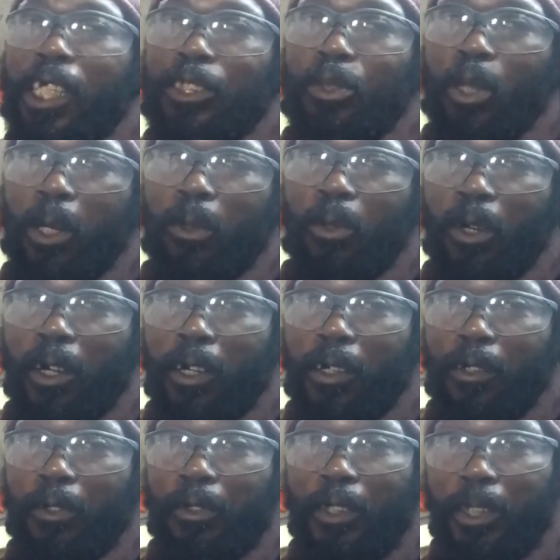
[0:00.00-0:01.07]
so I go and
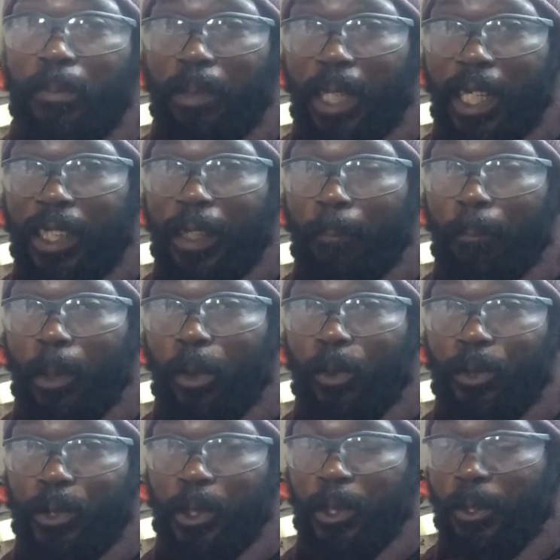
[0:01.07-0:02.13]
creep like a
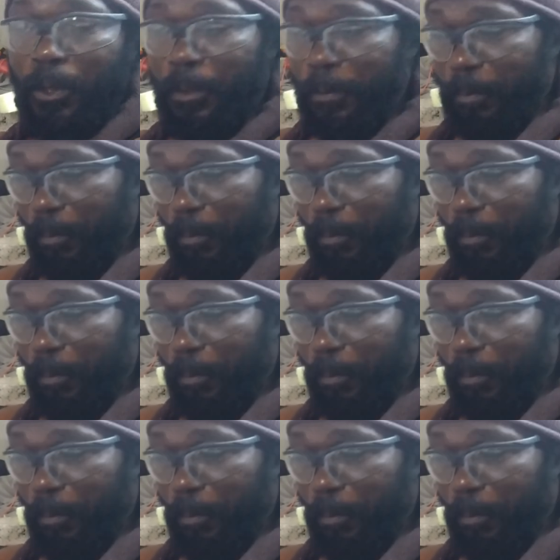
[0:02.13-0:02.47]
mouse, you know.